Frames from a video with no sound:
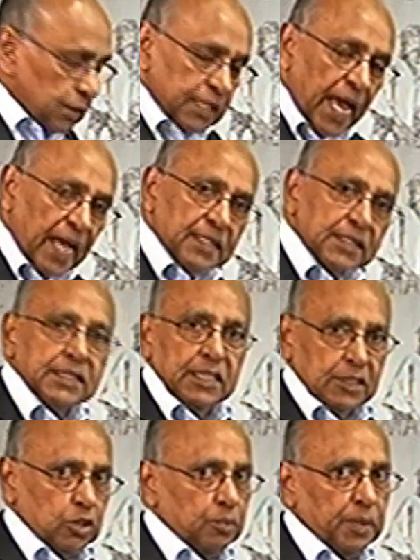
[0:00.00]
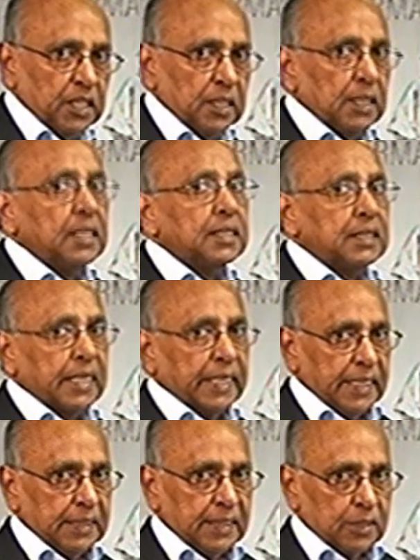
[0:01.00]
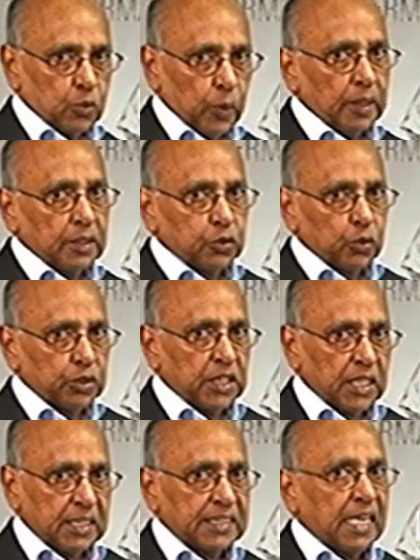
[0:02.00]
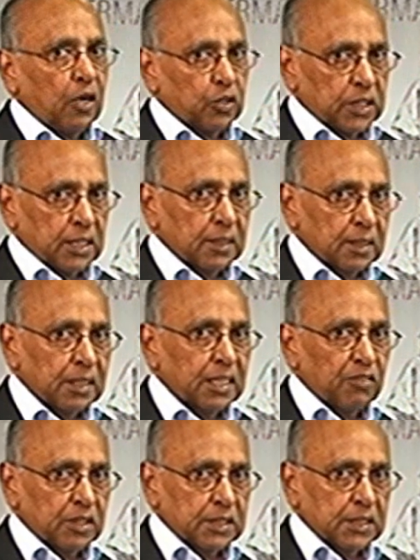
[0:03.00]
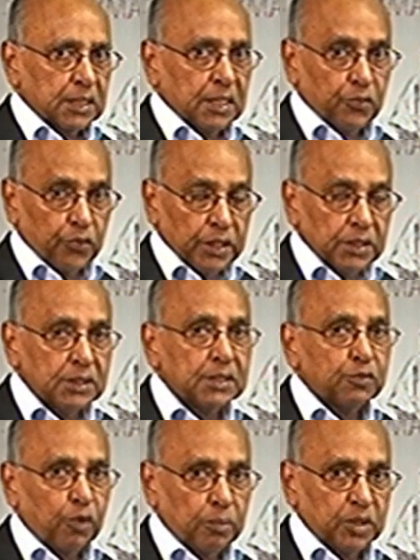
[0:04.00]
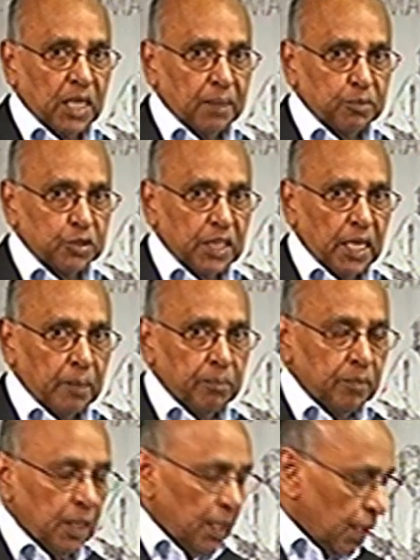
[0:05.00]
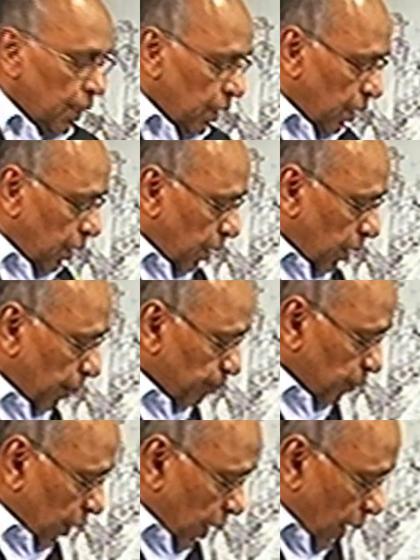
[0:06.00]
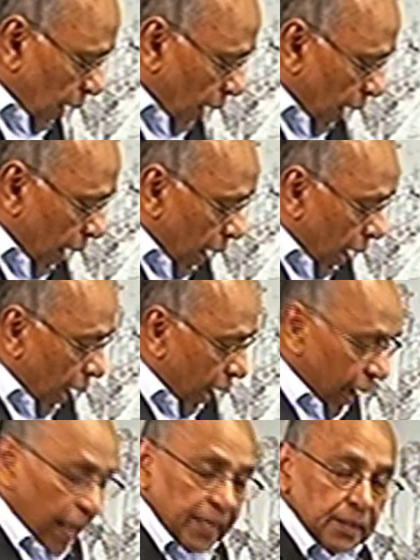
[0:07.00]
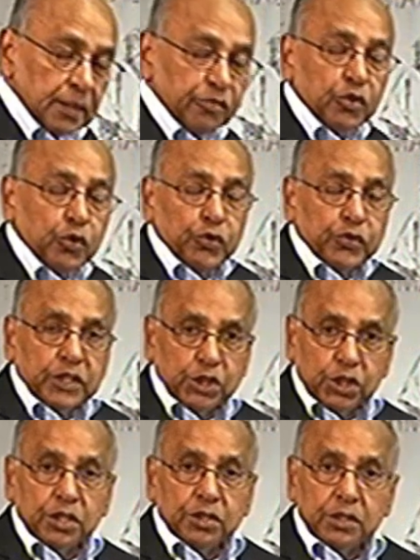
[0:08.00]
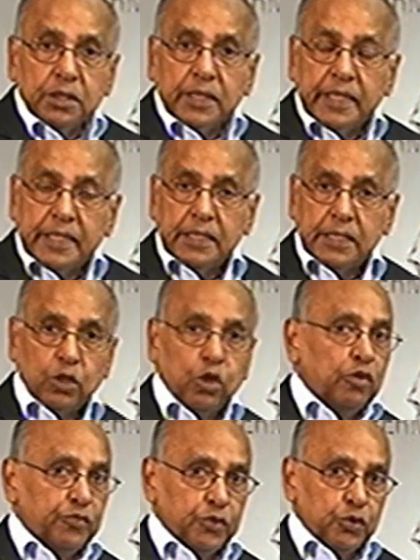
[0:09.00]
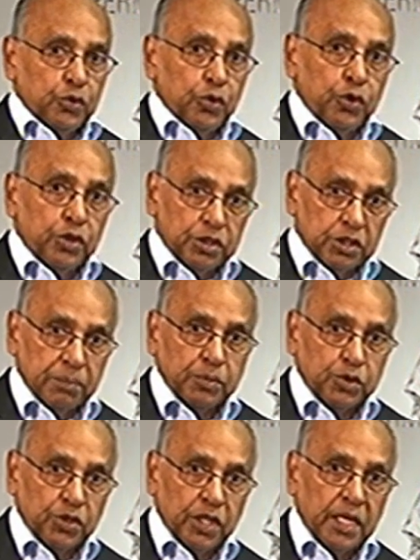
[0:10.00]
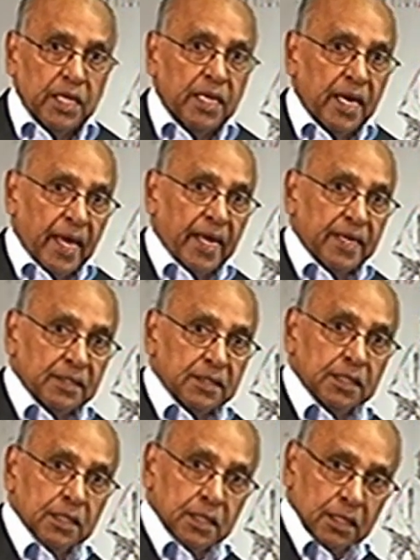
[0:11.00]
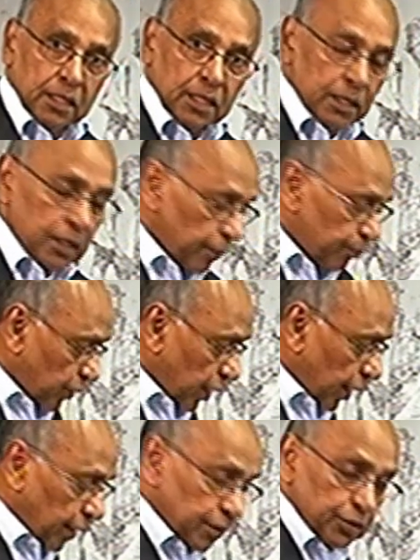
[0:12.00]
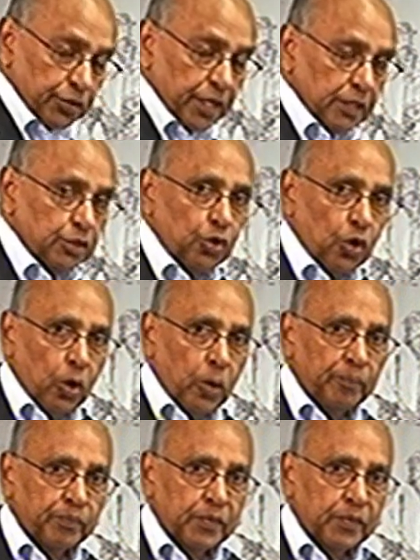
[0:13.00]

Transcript: tanks need to be cleaned as well so take it out and give it a uh, rinse from time to time um, and of course the general cleaning of your drip tray and uh, and the drag drawer